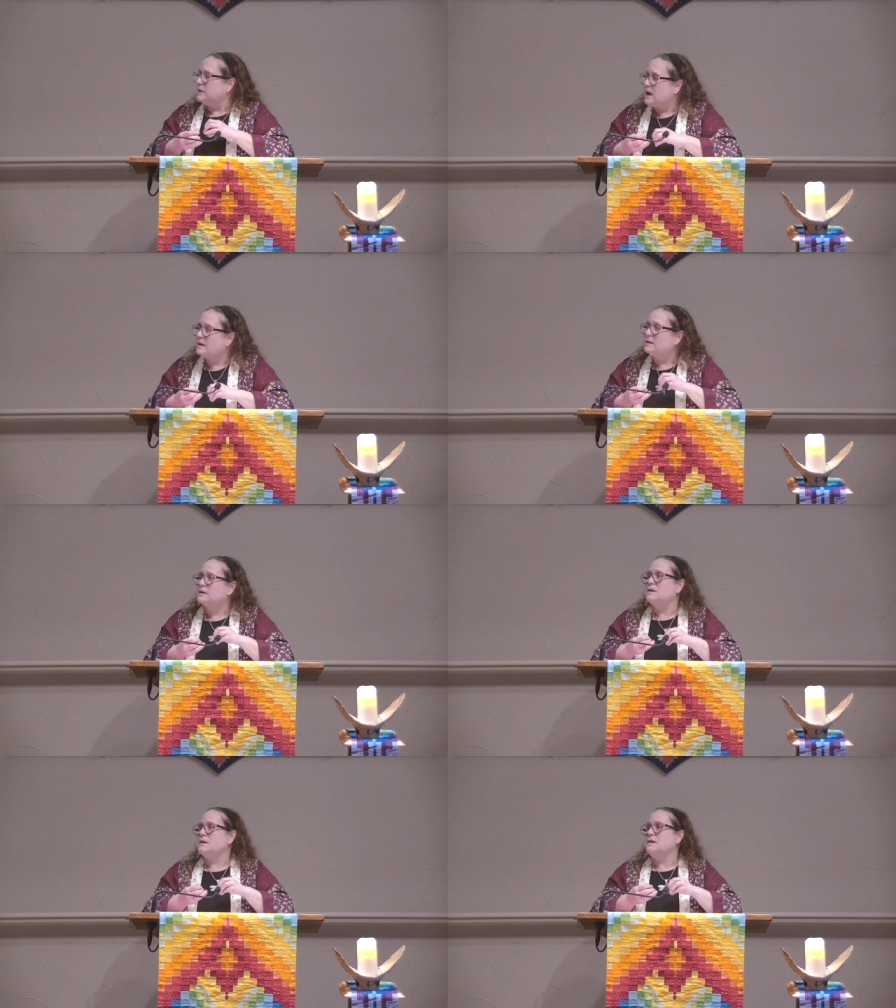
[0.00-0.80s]
We're not
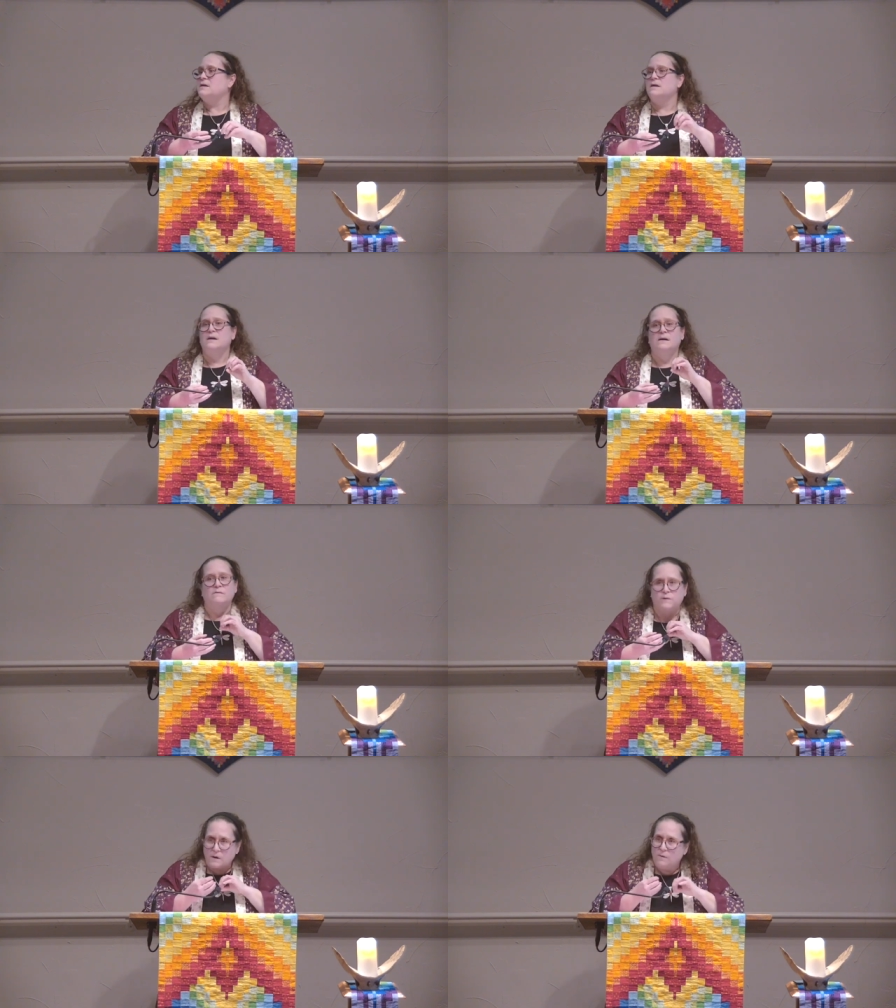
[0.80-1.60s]
looking
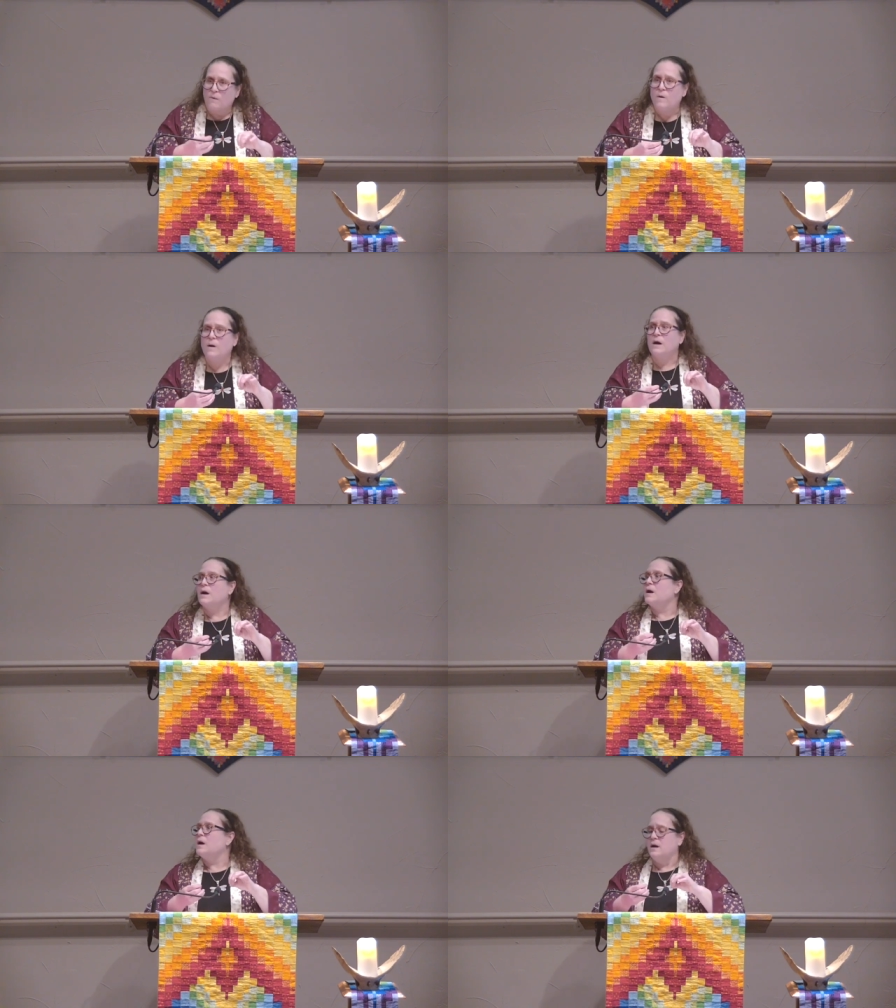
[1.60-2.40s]
for a
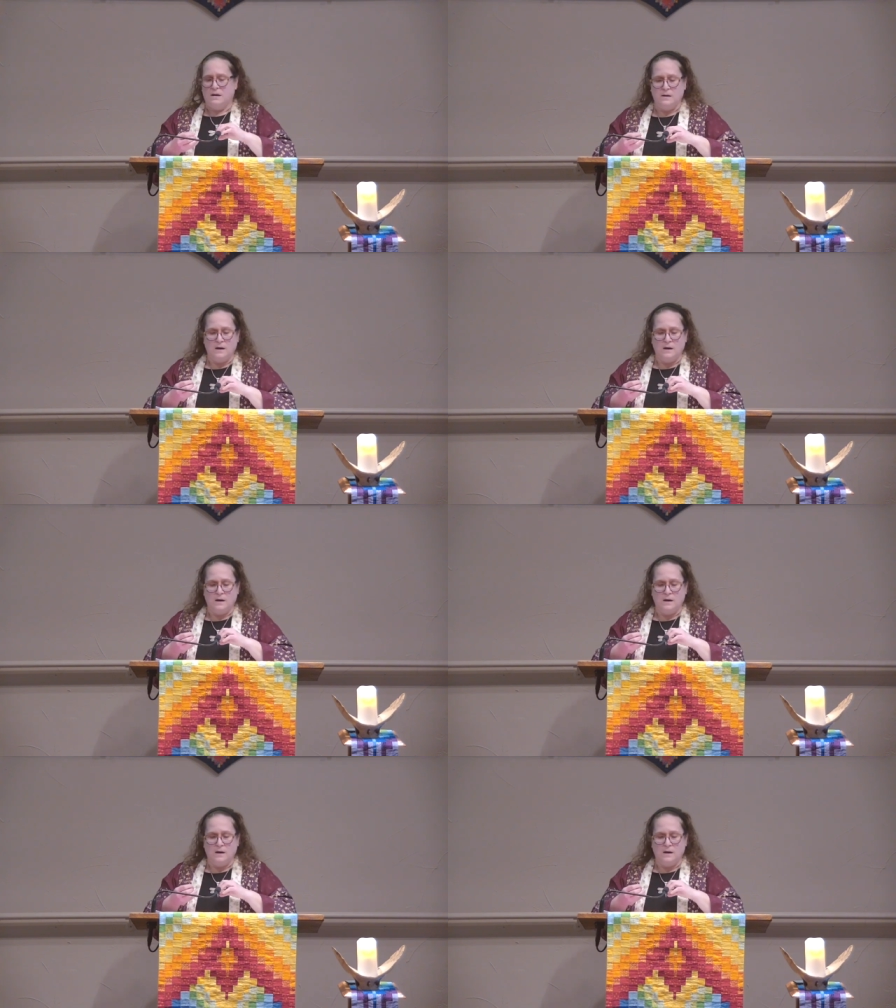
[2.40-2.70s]
war.